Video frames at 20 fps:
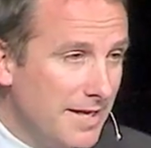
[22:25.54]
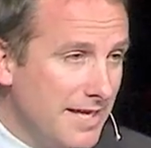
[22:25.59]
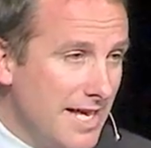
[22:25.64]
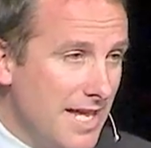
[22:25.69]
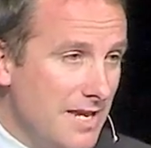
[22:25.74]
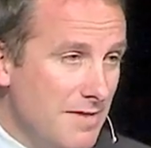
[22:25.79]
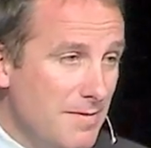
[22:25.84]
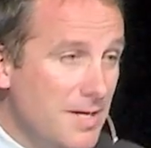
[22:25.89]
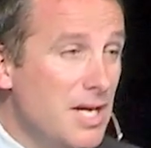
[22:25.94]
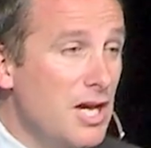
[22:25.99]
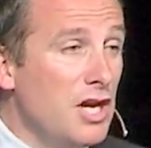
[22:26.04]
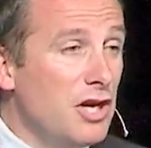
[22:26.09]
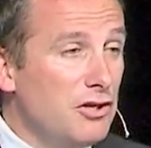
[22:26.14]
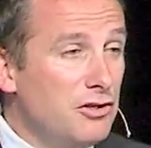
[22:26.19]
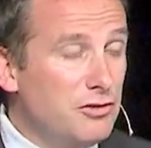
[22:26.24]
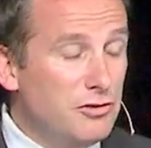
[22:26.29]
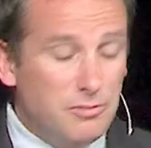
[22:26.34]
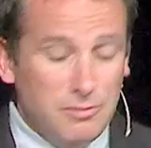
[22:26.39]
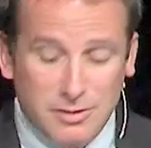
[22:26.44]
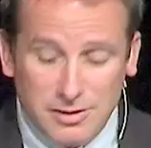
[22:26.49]
by the enemy,
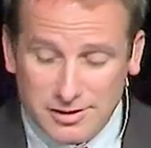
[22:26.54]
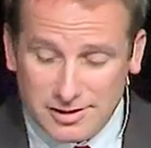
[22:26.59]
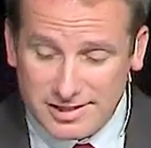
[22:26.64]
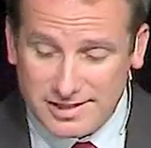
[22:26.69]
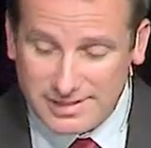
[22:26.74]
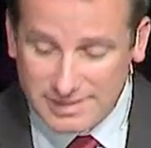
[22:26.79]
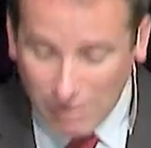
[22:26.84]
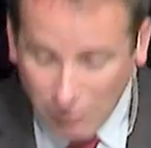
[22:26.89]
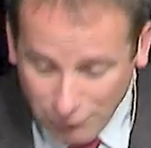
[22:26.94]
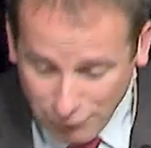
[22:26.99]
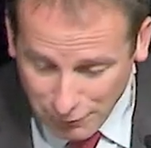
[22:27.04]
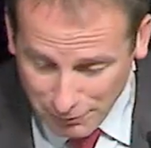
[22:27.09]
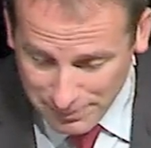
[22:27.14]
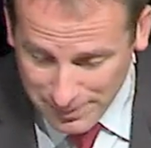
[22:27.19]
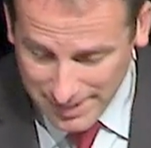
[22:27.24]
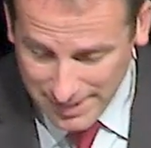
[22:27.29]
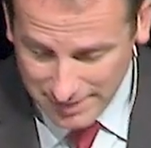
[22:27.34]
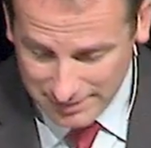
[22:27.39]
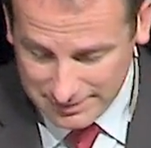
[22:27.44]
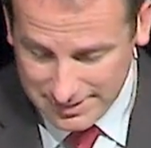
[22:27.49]
you yourself will
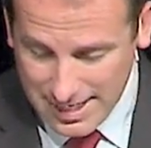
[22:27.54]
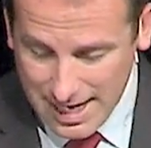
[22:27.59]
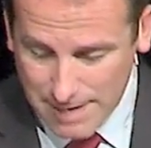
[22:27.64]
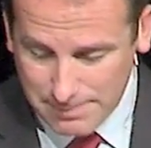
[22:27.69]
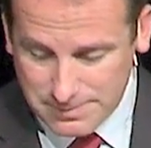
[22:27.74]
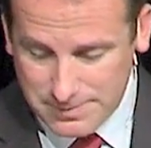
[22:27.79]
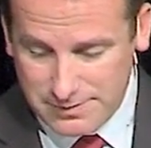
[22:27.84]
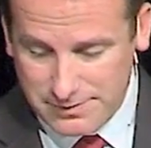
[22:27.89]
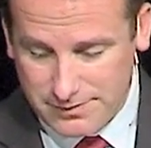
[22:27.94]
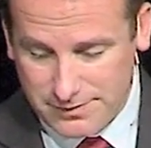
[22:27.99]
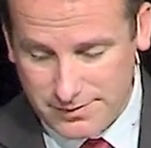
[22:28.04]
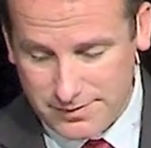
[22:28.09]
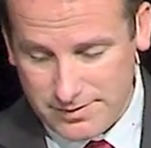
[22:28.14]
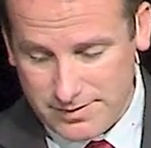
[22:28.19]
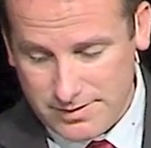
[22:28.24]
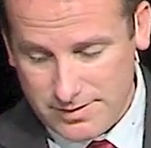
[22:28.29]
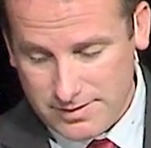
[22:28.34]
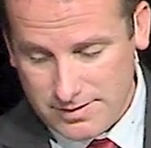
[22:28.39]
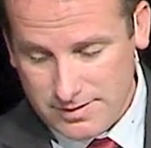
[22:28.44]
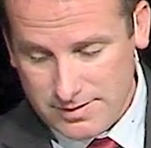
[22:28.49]
be held captive.
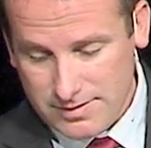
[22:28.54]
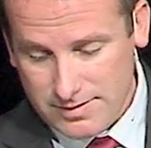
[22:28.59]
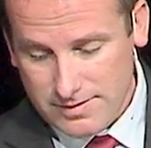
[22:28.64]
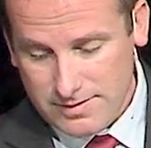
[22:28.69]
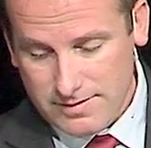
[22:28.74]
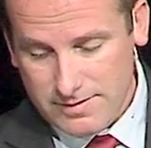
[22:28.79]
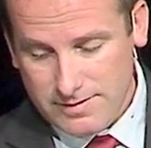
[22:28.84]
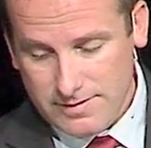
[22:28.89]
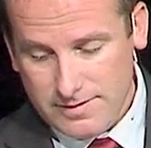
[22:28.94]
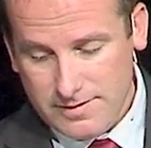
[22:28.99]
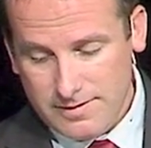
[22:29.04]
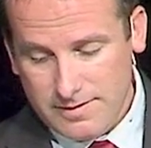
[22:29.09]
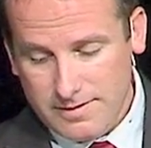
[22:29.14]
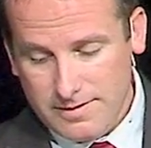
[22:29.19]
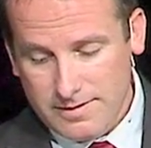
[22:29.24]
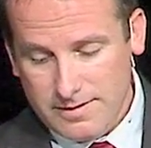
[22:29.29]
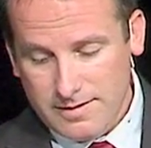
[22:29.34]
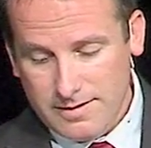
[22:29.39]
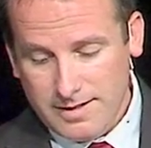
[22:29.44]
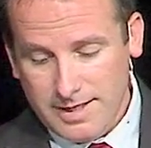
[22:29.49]

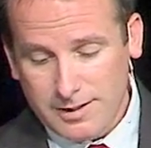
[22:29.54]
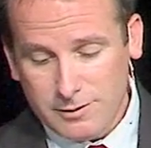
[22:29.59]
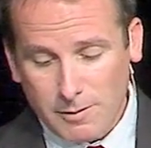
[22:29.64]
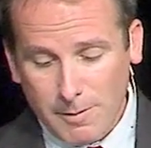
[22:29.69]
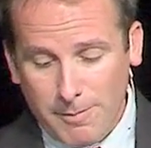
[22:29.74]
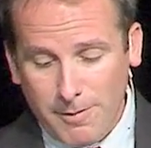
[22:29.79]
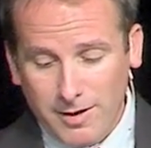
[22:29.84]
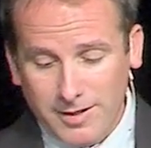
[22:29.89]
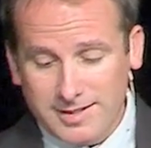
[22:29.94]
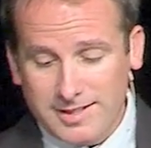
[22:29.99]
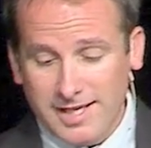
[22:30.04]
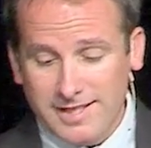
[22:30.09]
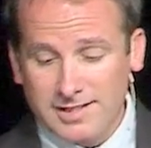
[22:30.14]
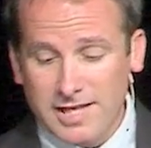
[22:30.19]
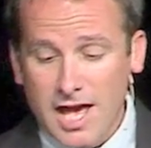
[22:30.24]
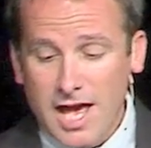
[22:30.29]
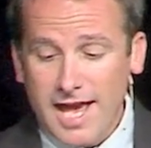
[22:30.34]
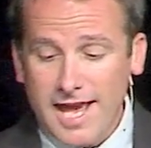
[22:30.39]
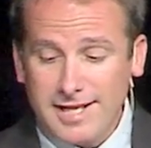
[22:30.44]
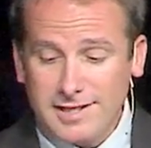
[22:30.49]
That's what Paul
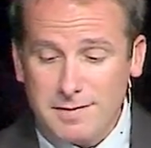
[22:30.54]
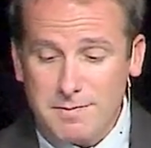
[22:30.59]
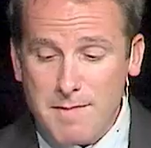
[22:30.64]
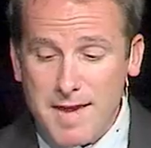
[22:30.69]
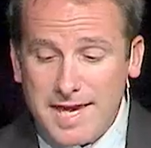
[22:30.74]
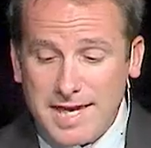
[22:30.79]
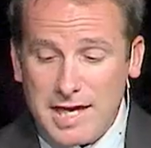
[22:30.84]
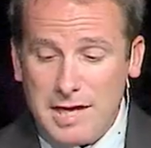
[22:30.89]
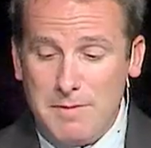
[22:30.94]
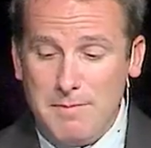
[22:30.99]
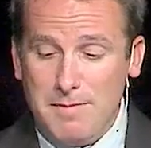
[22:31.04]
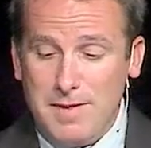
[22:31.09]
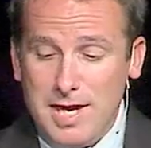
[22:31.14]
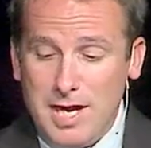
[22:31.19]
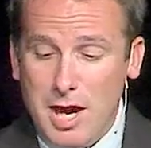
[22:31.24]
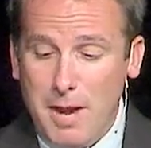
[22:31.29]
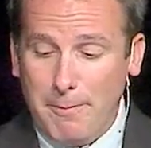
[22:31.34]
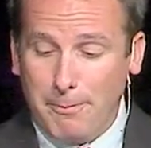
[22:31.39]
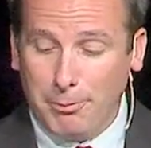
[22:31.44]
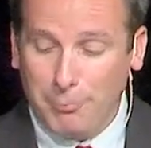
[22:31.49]
says. It's making
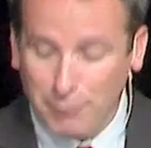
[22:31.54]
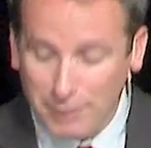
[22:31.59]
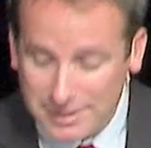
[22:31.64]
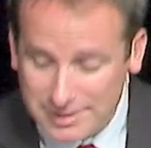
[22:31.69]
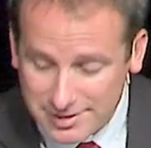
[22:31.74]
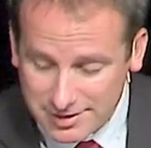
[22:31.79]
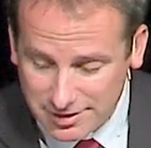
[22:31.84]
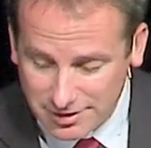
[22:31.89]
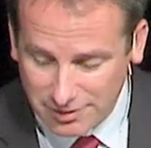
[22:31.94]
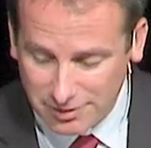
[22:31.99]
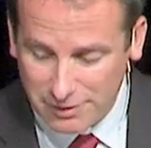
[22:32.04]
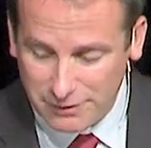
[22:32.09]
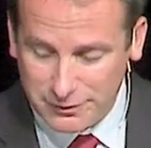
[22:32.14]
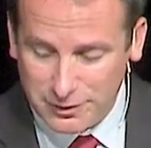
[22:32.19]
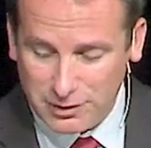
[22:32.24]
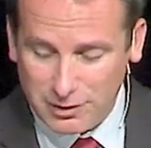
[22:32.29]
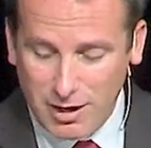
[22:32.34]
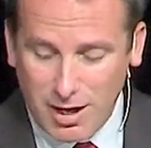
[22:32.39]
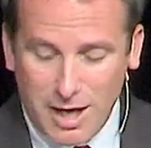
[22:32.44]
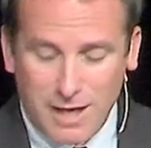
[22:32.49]
me a prisoner of
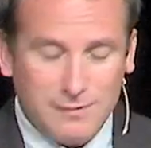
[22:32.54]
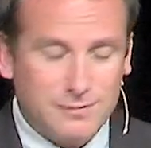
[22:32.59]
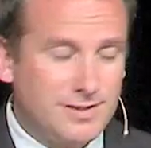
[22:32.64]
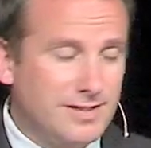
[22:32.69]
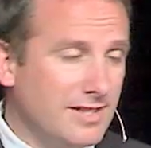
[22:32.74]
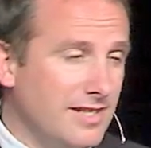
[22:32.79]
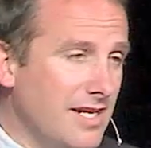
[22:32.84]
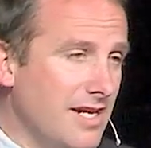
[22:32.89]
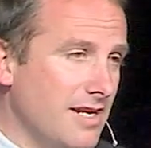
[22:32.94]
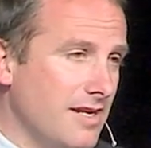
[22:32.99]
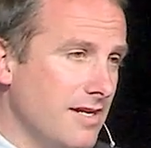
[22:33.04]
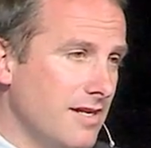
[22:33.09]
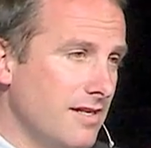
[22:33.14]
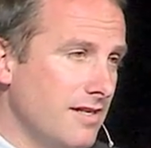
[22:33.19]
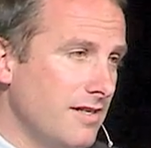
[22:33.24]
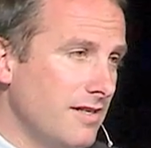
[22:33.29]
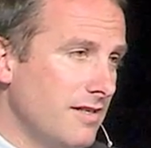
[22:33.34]
the law of sin,